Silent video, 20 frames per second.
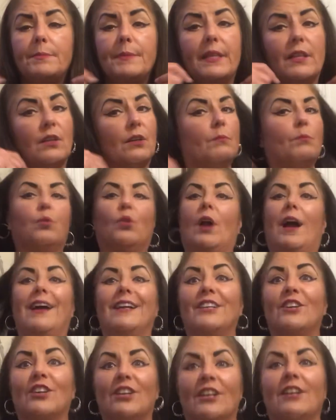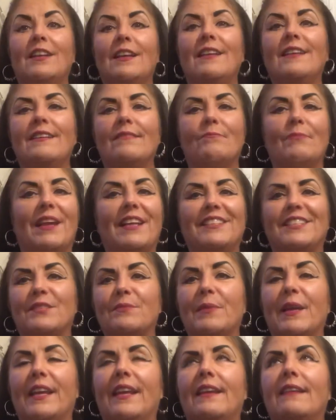me look brighter, makes
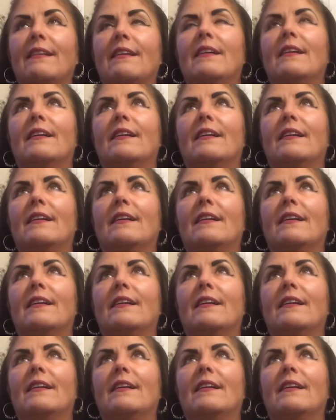me